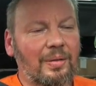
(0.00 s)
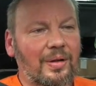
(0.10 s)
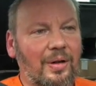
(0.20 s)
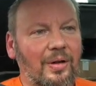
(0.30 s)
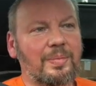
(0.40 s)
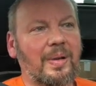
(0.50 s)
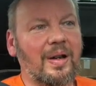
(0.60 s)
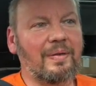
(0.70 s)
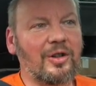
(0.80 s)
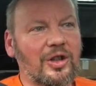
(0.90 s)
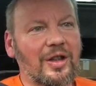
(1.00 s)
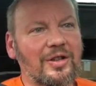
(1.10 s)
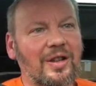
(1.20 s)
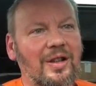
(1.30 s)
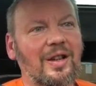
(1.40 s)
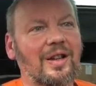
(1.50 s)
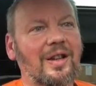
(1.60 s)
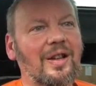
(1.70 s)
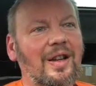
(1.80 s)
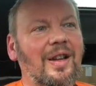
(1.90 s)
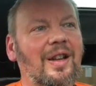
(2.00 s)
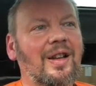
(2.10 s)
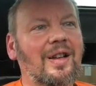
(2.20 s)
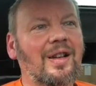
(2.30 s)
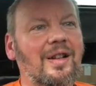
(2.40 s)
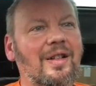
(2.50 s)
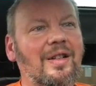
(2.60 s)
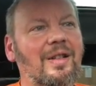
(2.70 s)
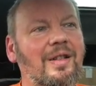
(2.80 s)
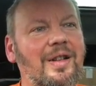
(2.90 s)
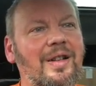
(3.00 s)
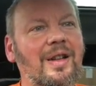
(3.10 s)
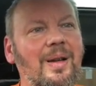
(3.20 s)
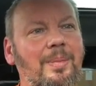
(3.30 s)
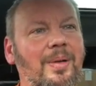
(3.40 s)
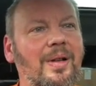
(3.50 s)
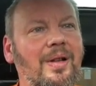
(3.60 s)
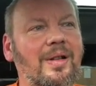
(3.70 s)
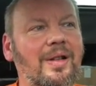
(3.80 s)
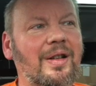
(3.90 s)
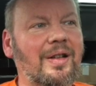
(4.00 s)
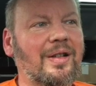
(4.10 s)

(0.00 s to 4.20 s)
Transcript: Cottage pie for a change. Oh, you're a silly boy, aren't you?